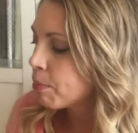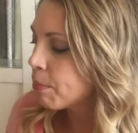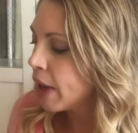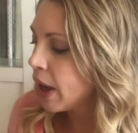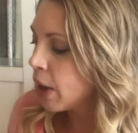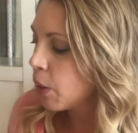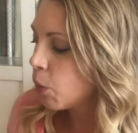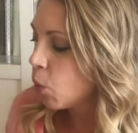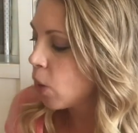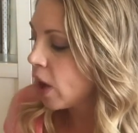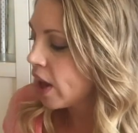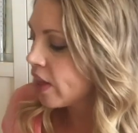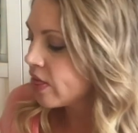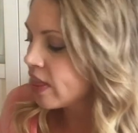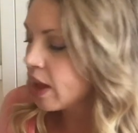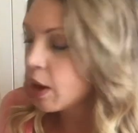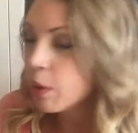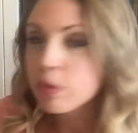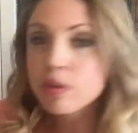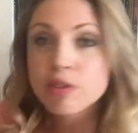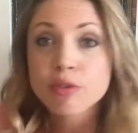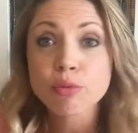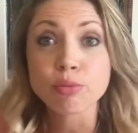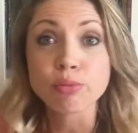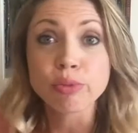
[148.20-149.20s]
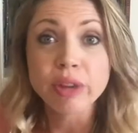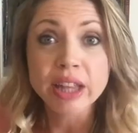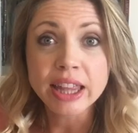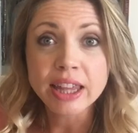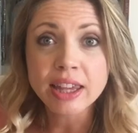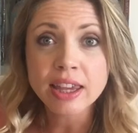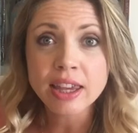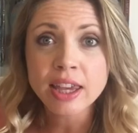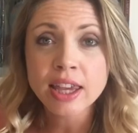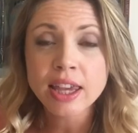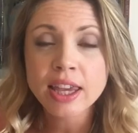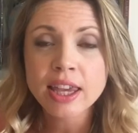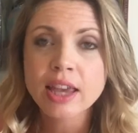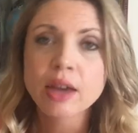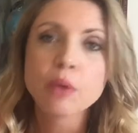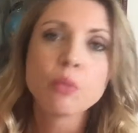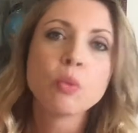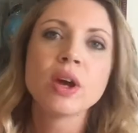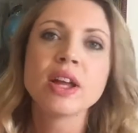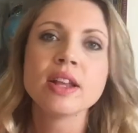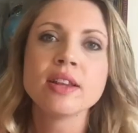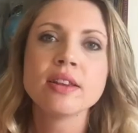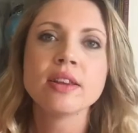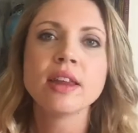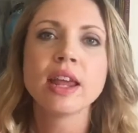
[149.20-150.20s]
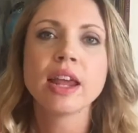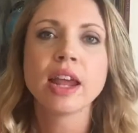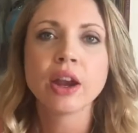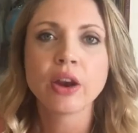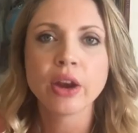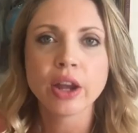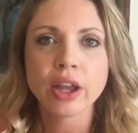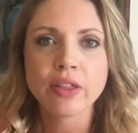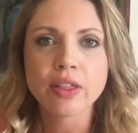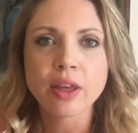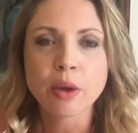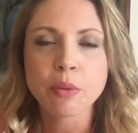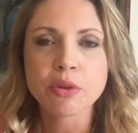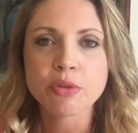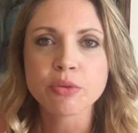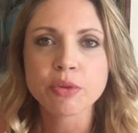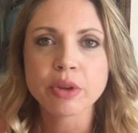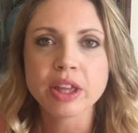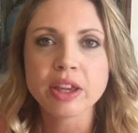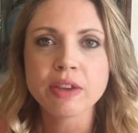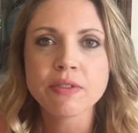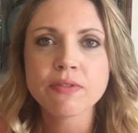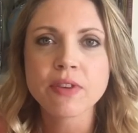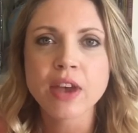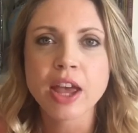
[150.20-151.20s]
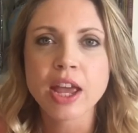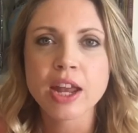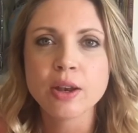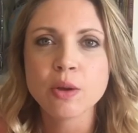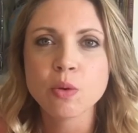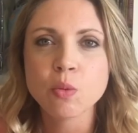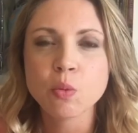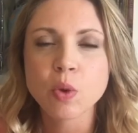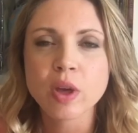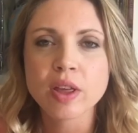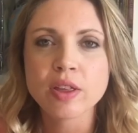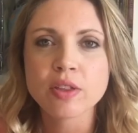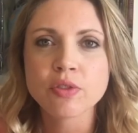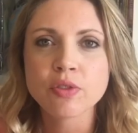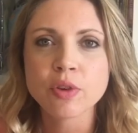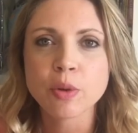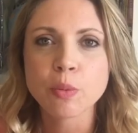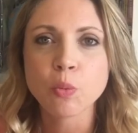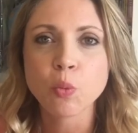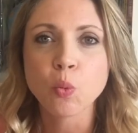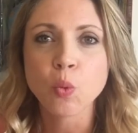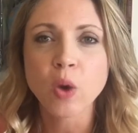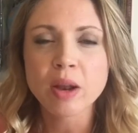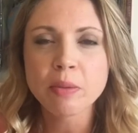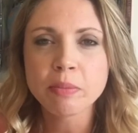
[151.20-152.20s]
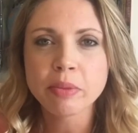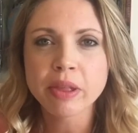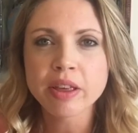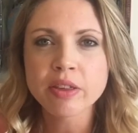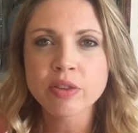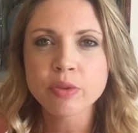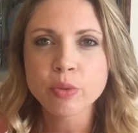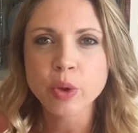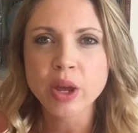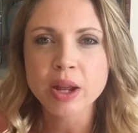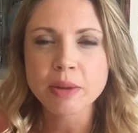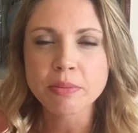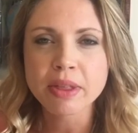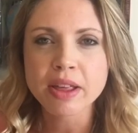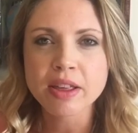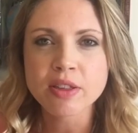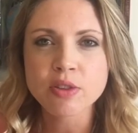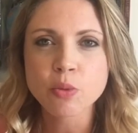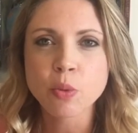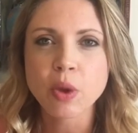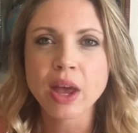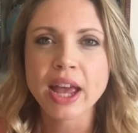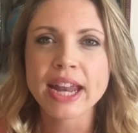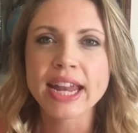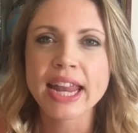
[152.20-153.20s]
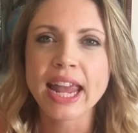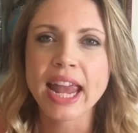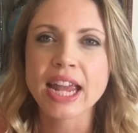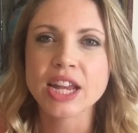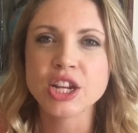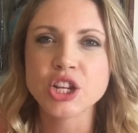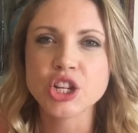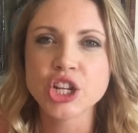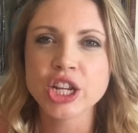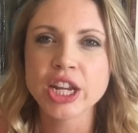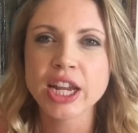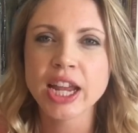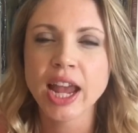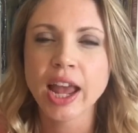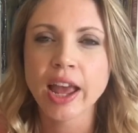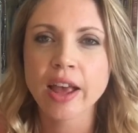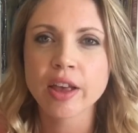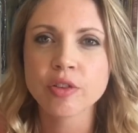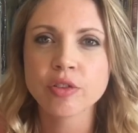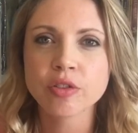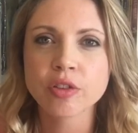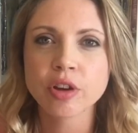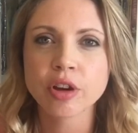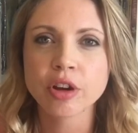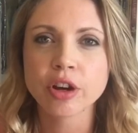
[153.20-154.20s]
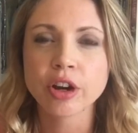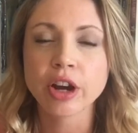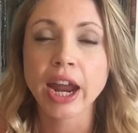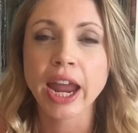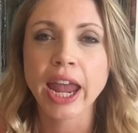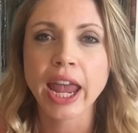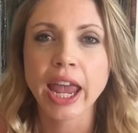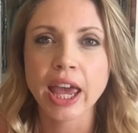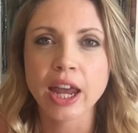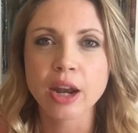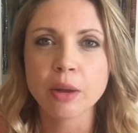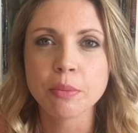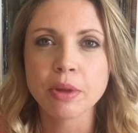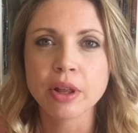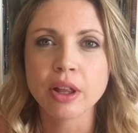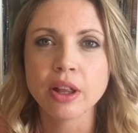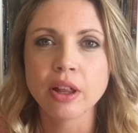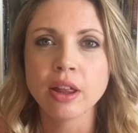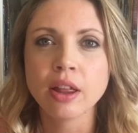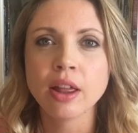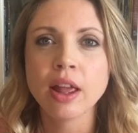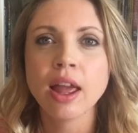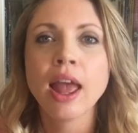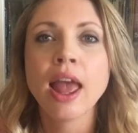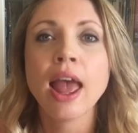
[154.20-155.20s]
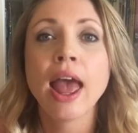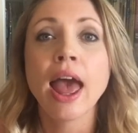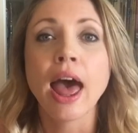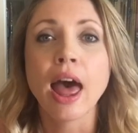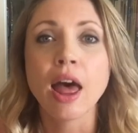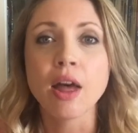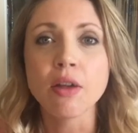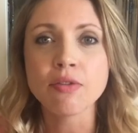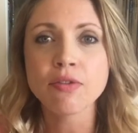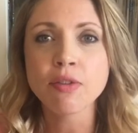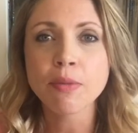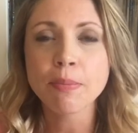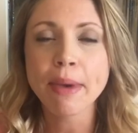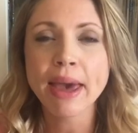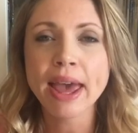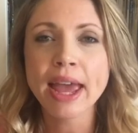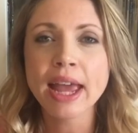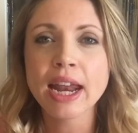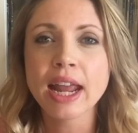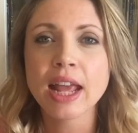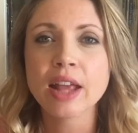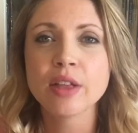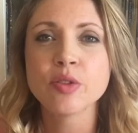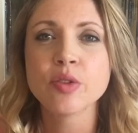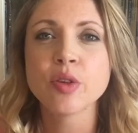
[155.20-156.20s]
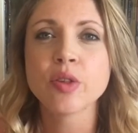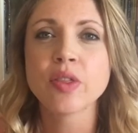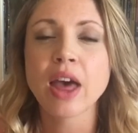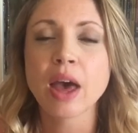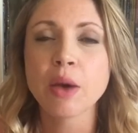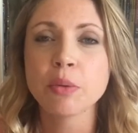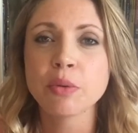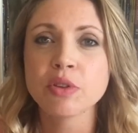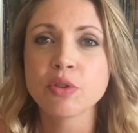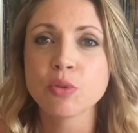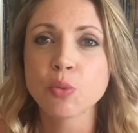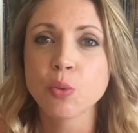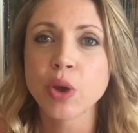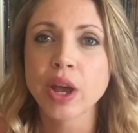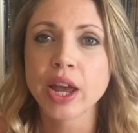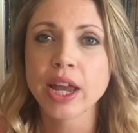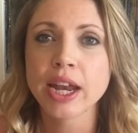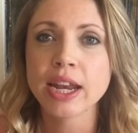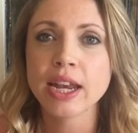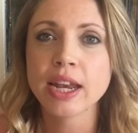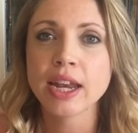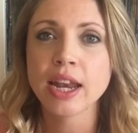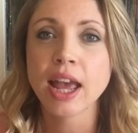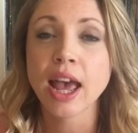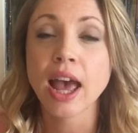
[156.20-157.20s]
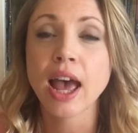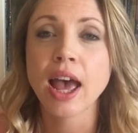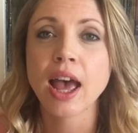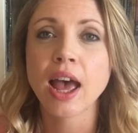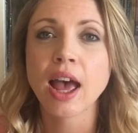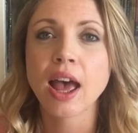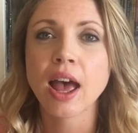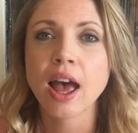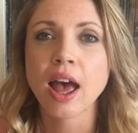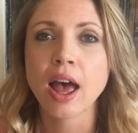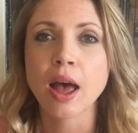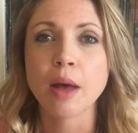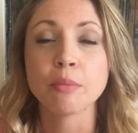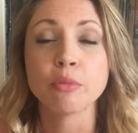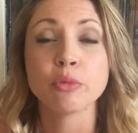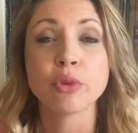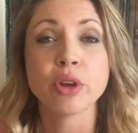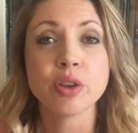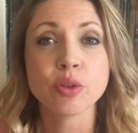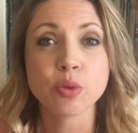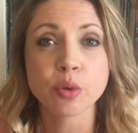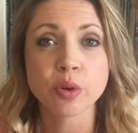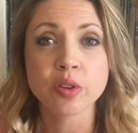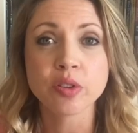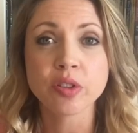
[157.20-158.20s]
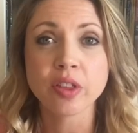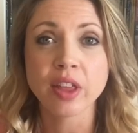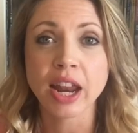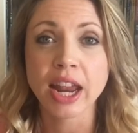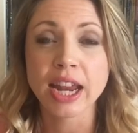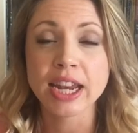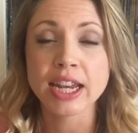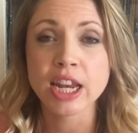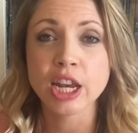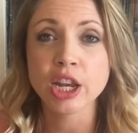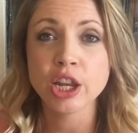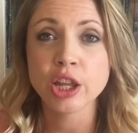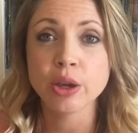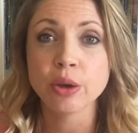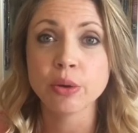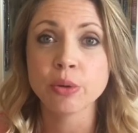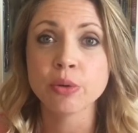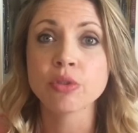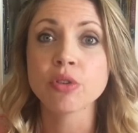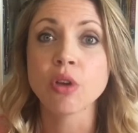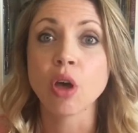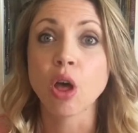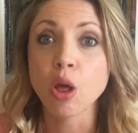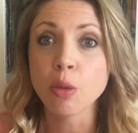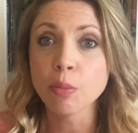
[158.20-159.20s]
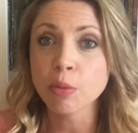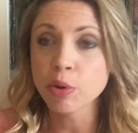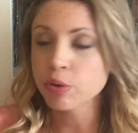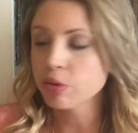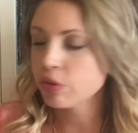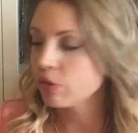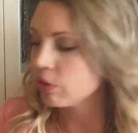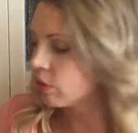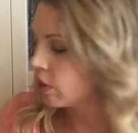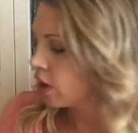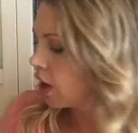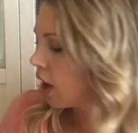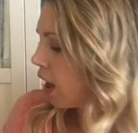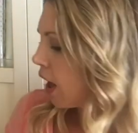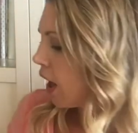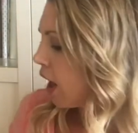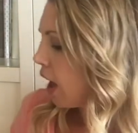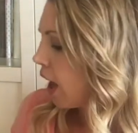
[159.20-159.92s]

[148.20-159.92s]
but one that was really one area that was really fun was from one plus one plus one and she has her animal alphabet. And so that was one um, resource that I did use almost